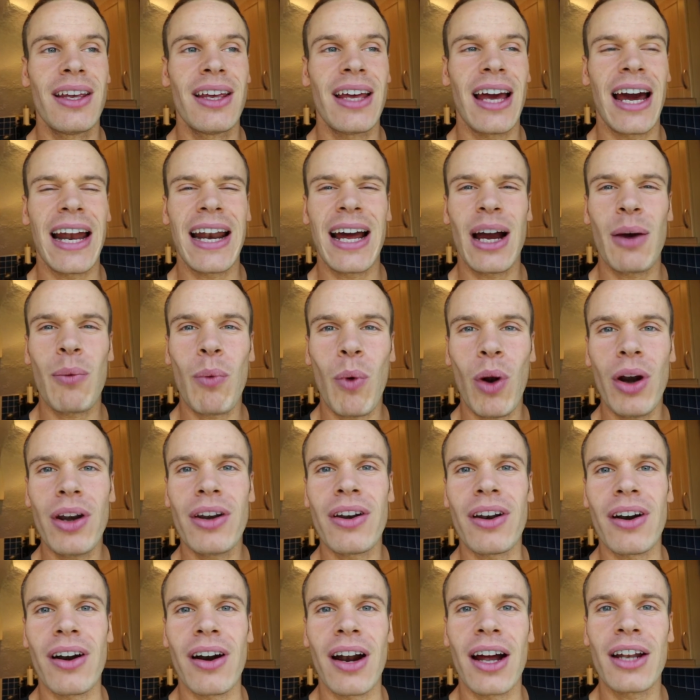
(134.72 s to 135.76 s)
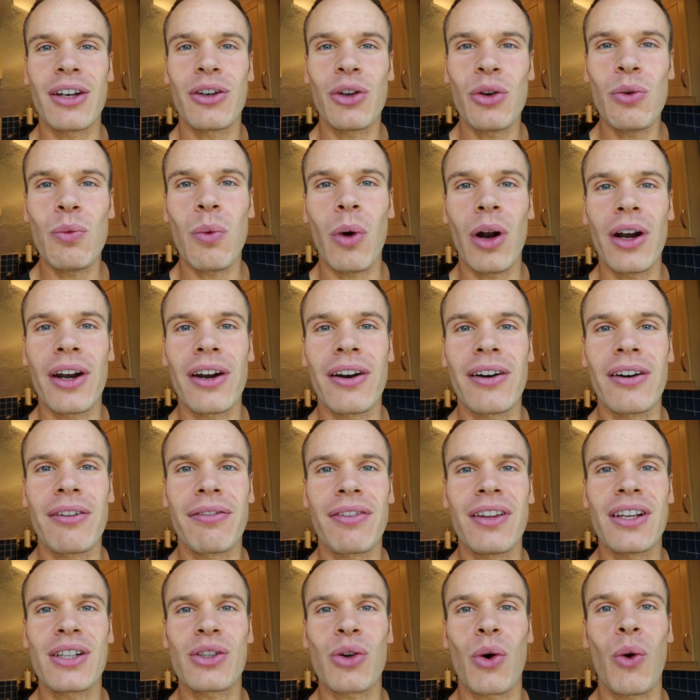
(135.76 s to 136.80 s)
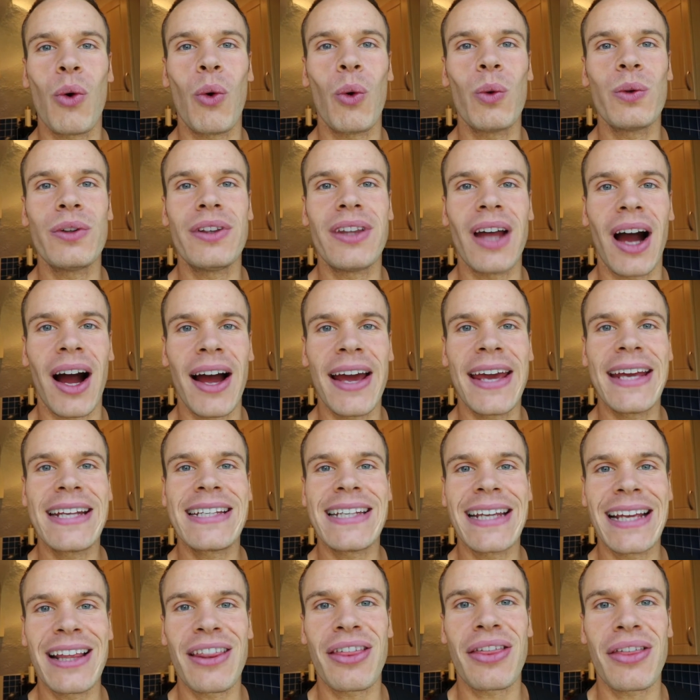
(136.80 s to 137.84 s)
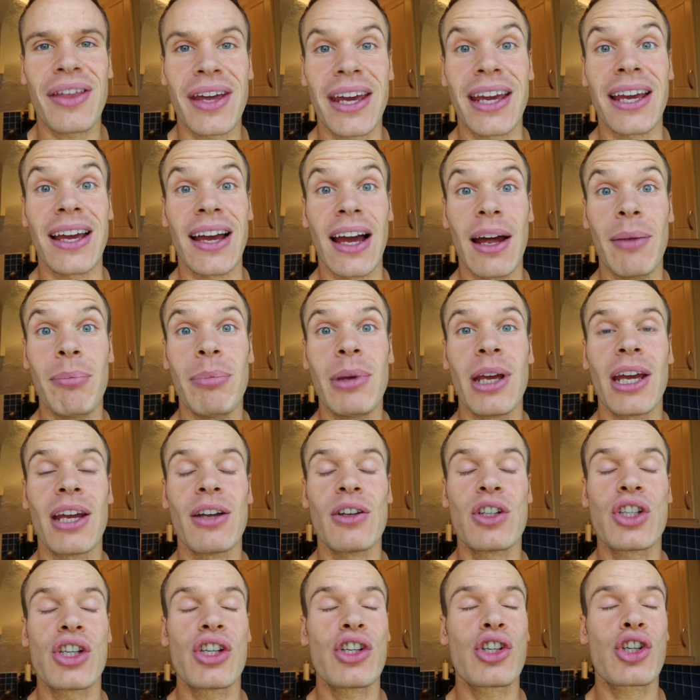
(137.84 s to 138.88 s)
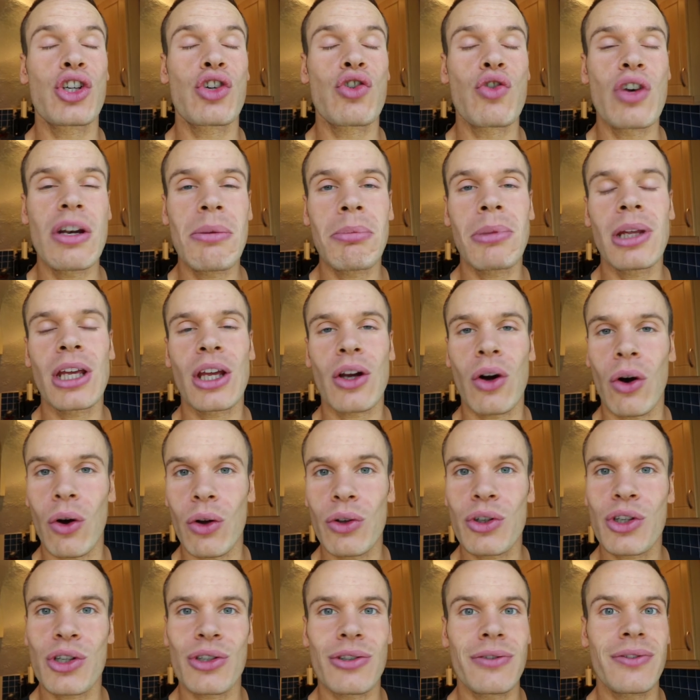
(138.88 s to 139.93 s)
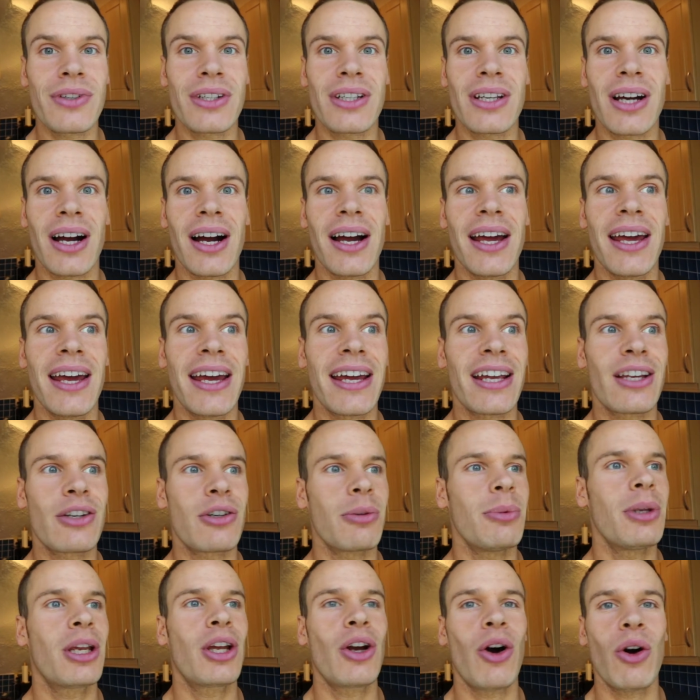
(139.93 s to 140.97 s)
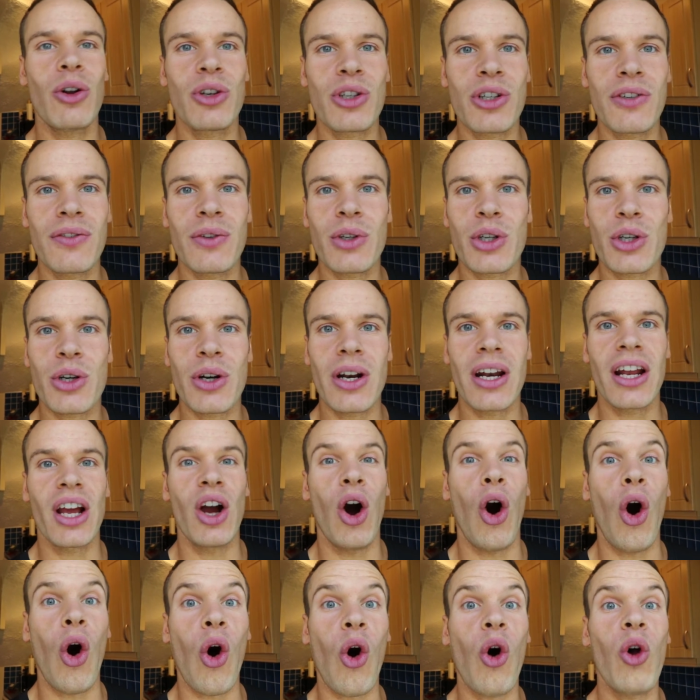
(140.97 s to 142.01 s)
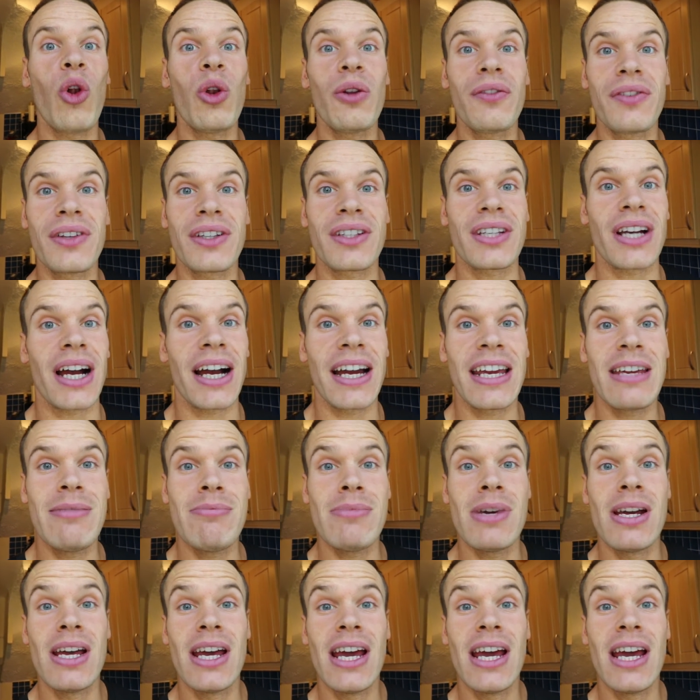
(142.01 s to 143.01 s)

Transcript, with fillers: And I wonder, I do wonder if this whole dieting thing and being extremely conscious of your diet, extremely conscious of your training all of the time,